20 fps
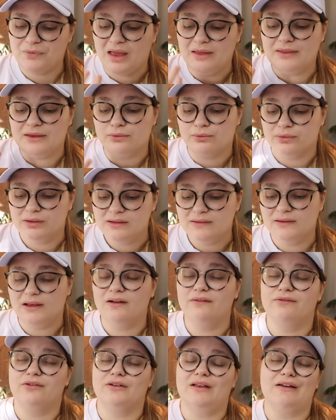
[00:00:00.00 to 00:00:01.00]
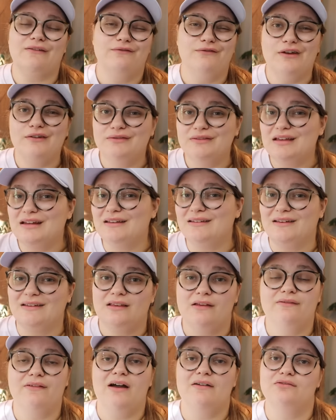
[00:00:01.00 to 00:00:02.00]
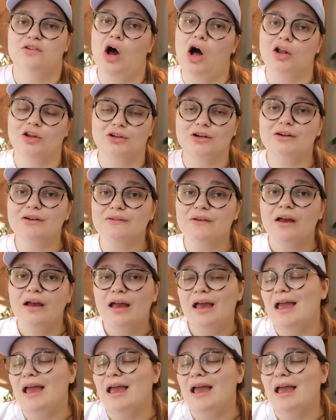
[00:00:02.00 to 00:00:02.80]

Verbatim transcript: and they resell for like $50 to $65.